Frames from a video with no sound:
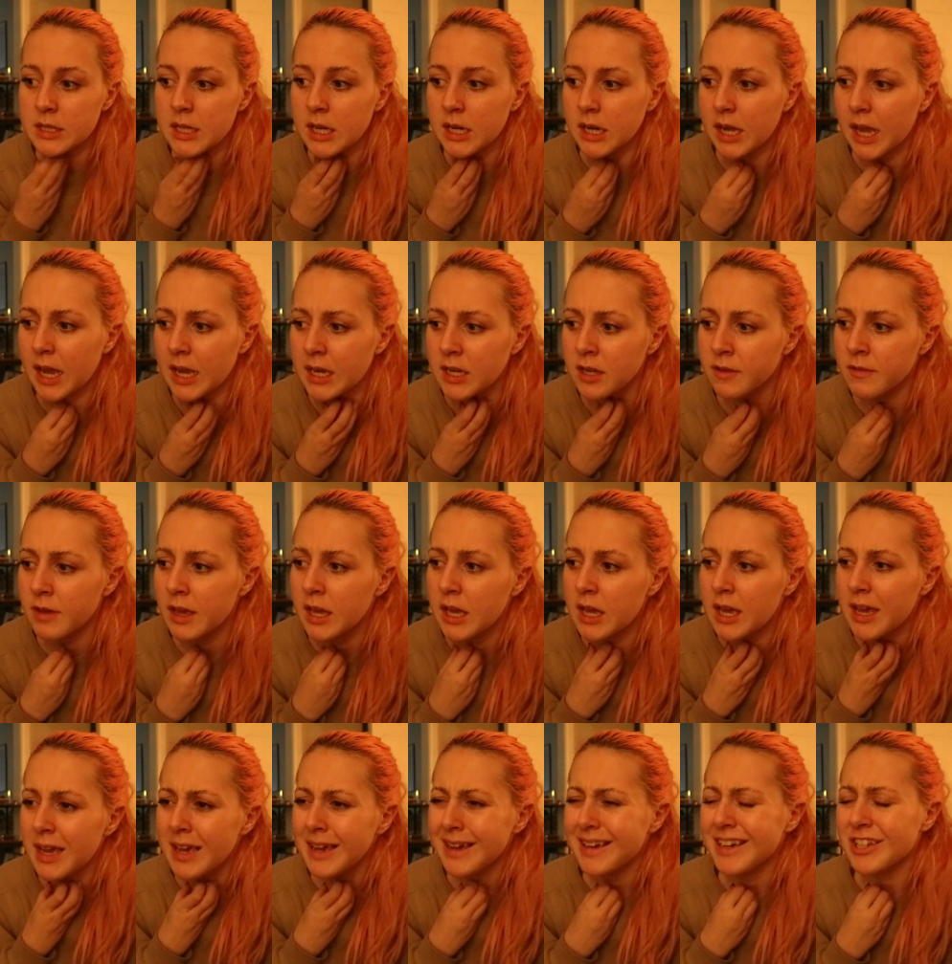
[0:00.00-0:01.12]
and then kind of
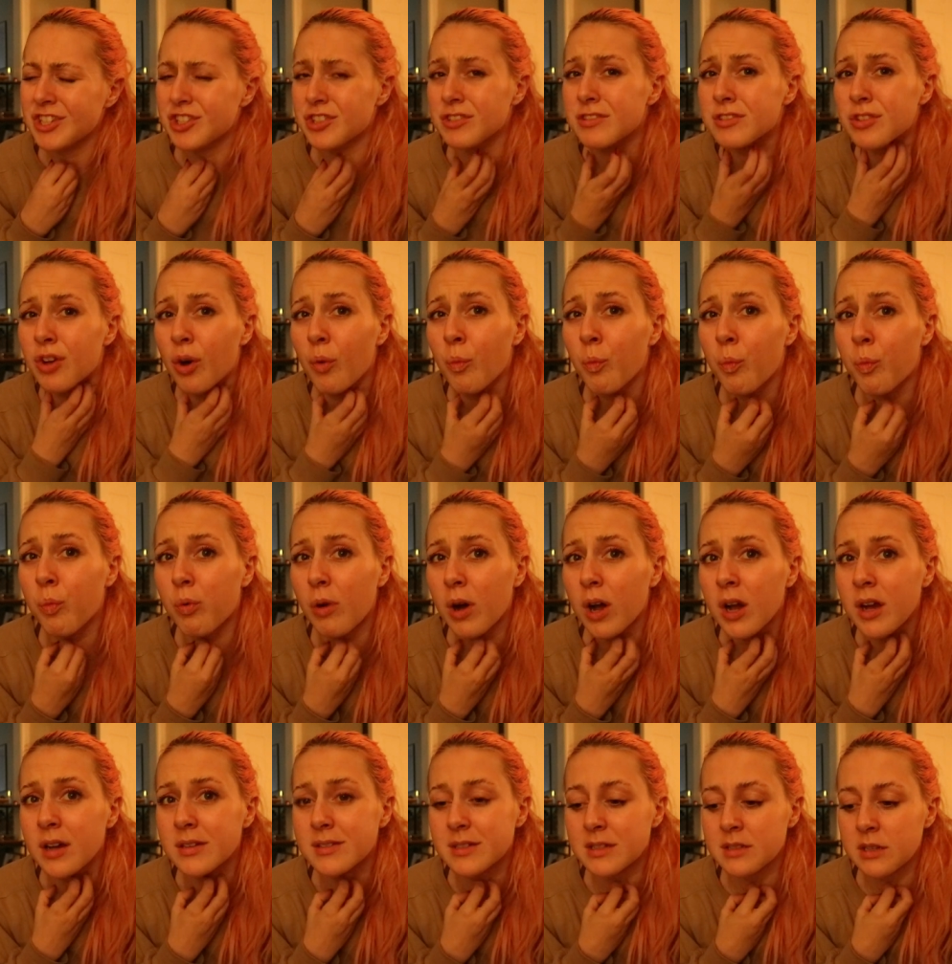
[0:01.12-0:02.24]
it just got
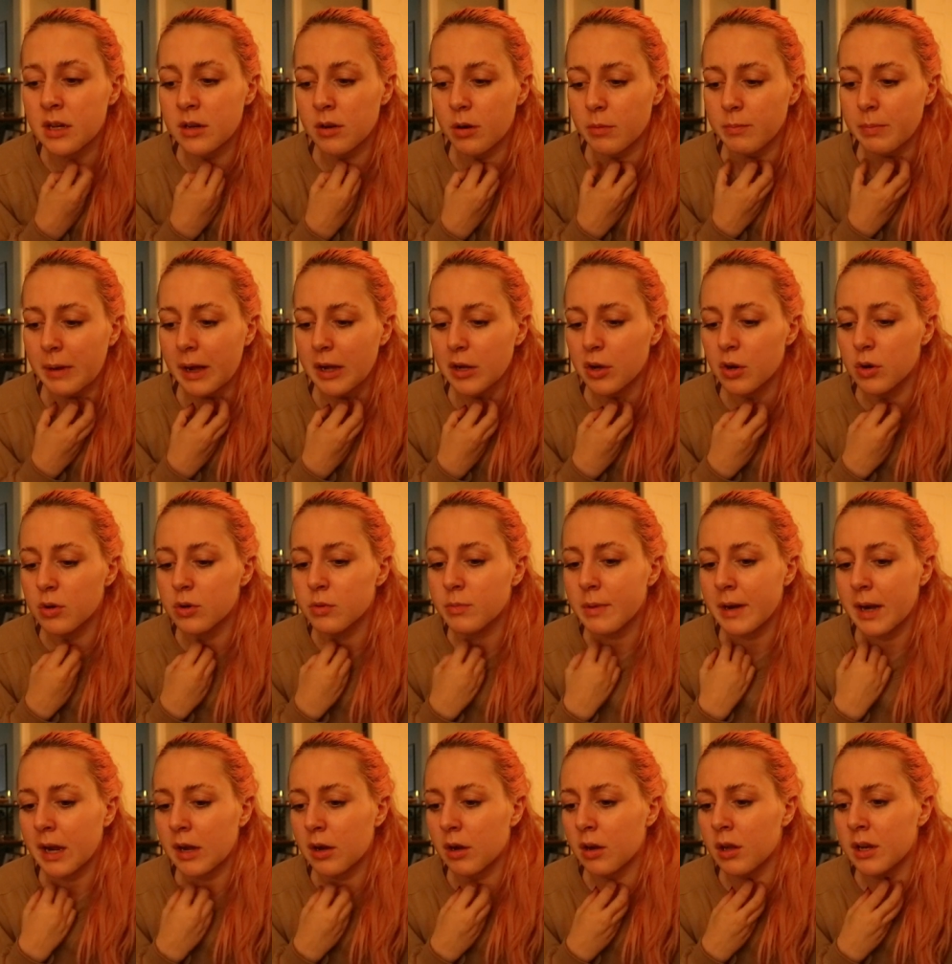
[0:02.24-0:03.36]
worse as I got back home,
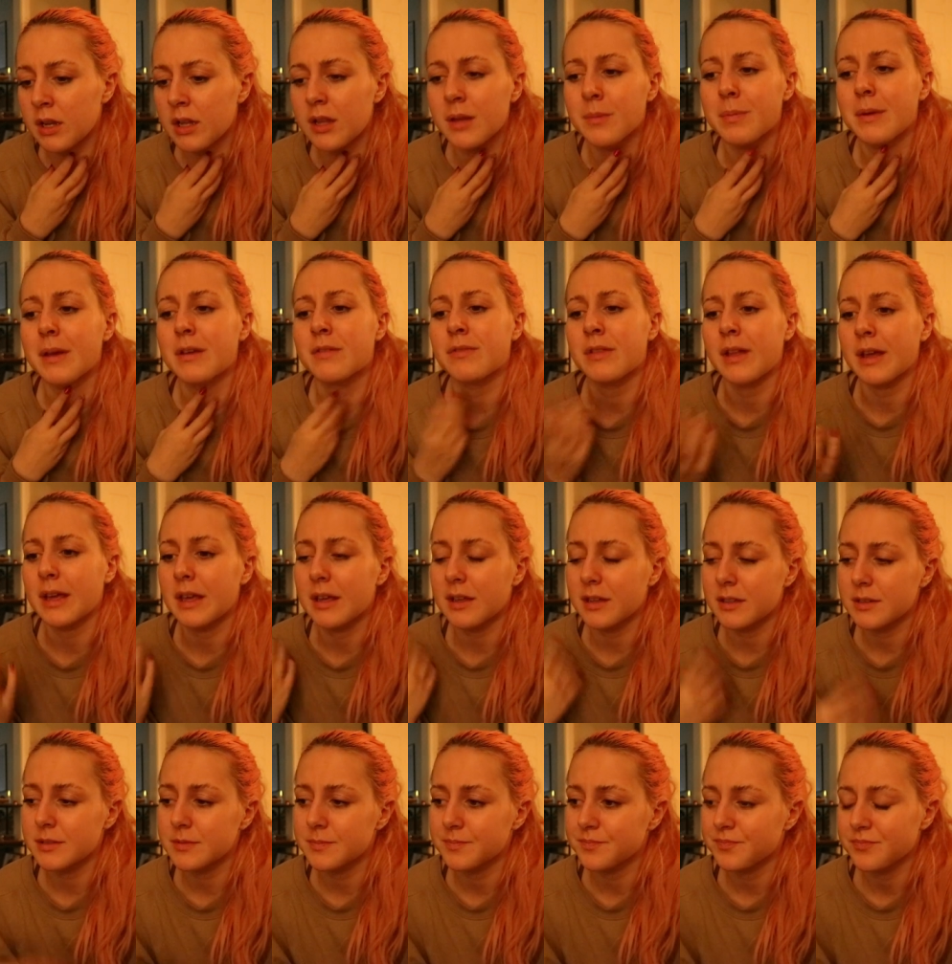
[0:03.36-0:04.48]
and I got a little bit of like